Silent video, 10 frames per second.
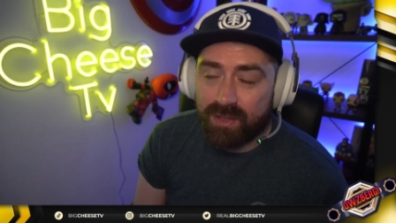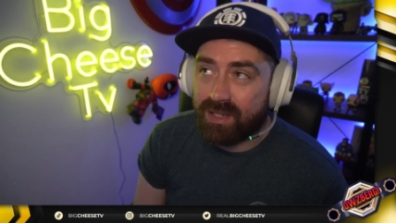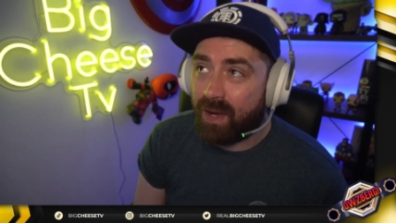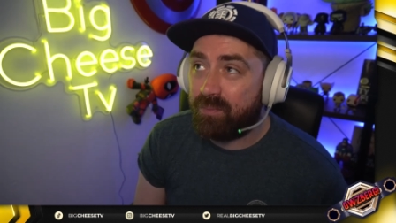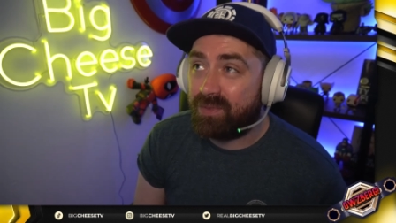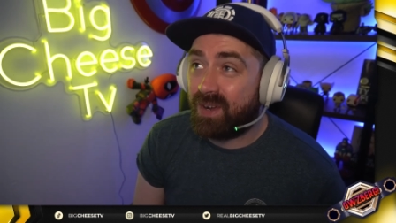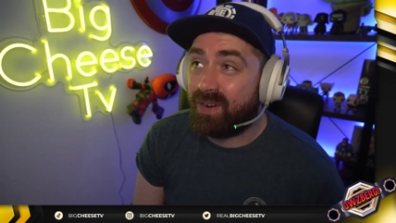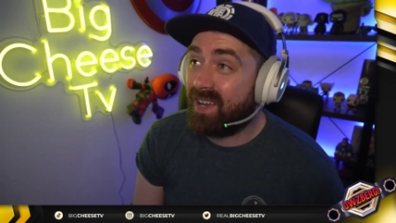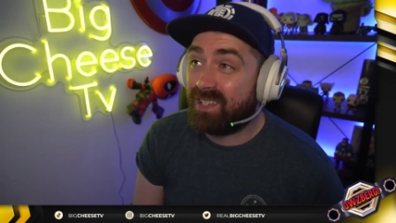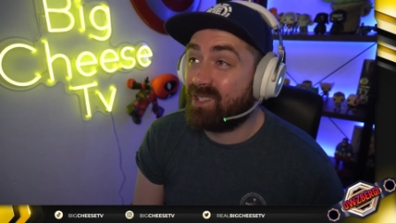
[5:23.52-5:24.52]
I'm sorry,
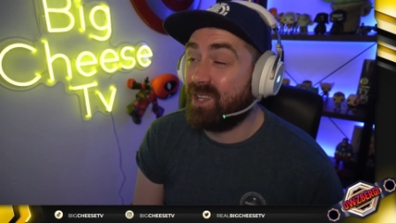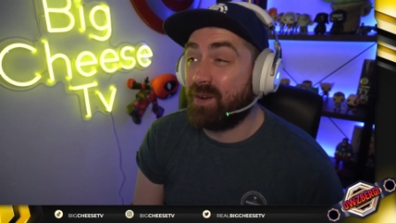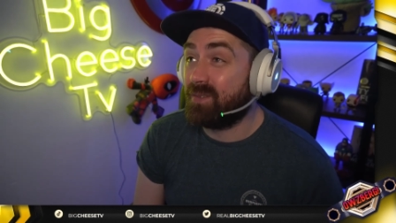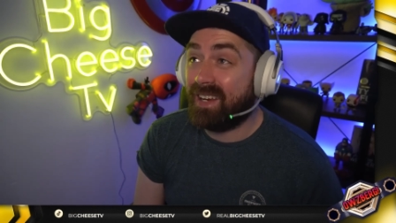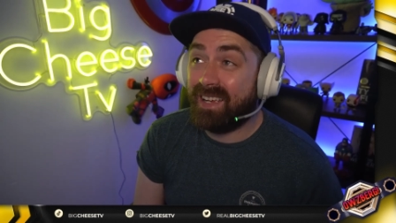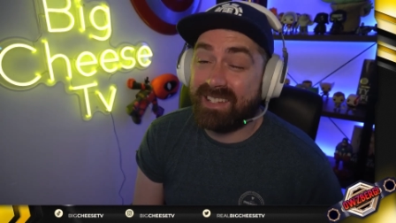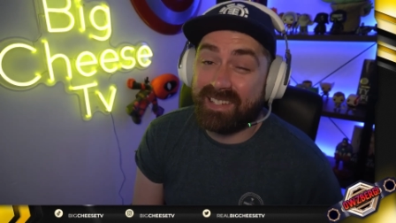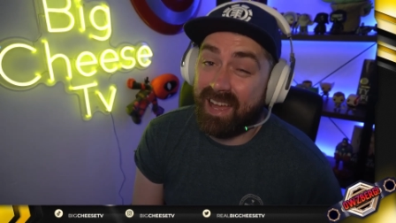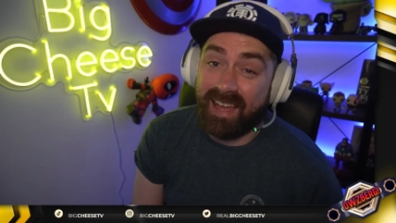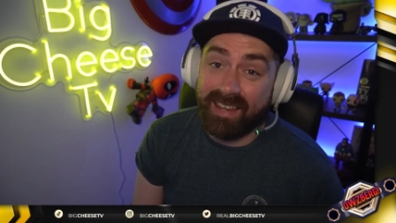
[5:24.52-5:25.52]
I just don't. I just
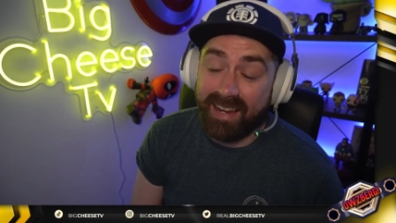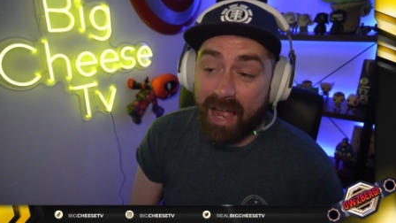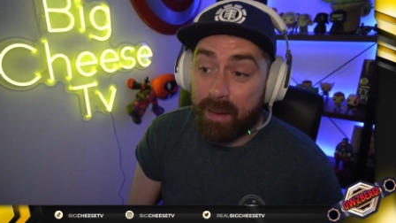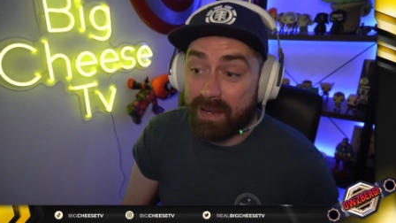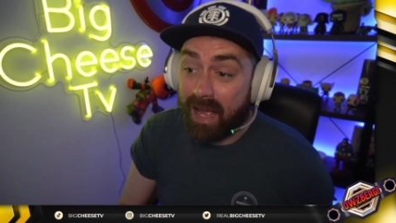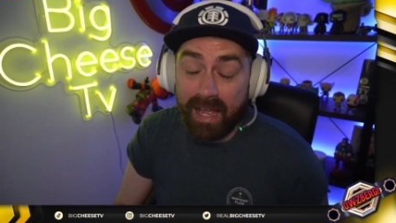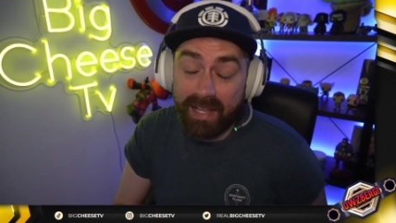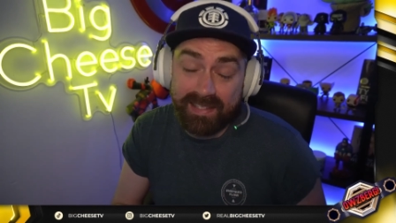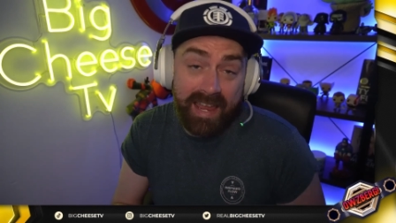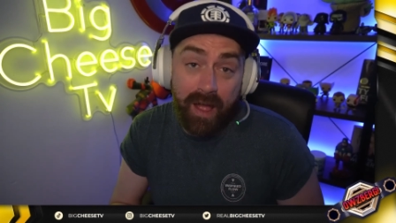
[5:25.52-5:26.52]
can't. I can't. I can't
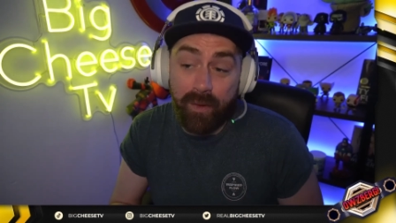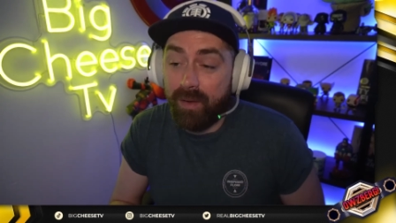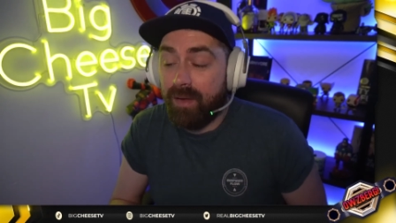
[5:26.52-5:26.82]
see how.